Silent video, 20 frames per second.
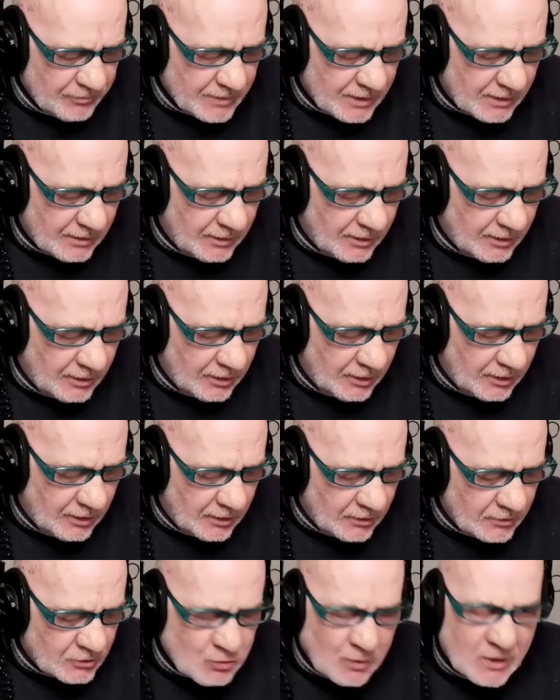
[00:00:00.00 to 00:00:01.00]

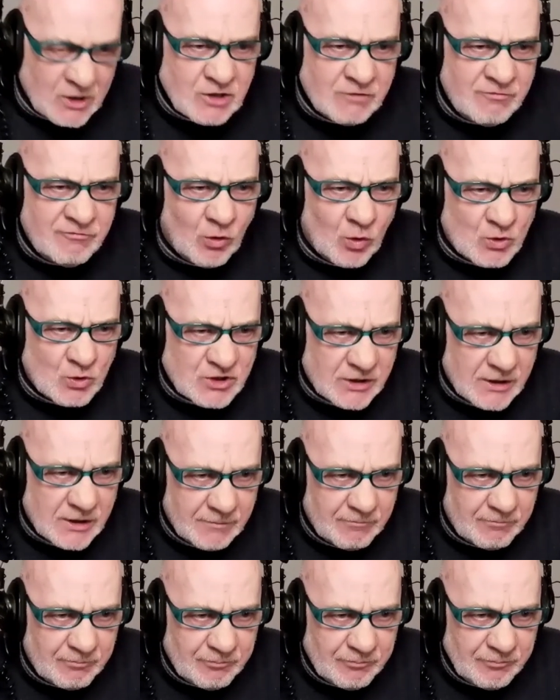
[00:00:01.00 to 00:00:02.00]

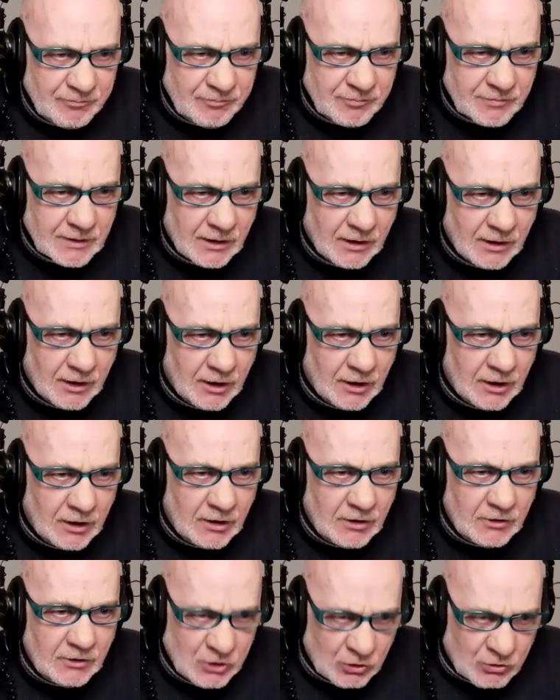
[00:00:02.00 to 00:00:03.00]
2014,
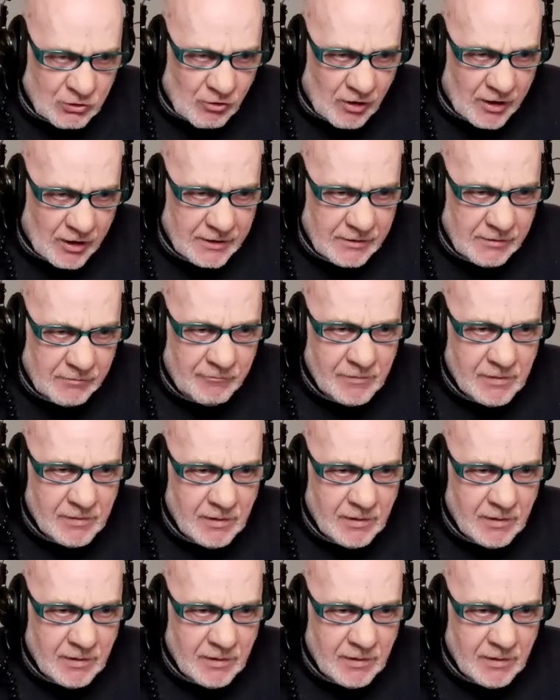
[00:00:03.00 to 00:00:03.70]
Ukraine.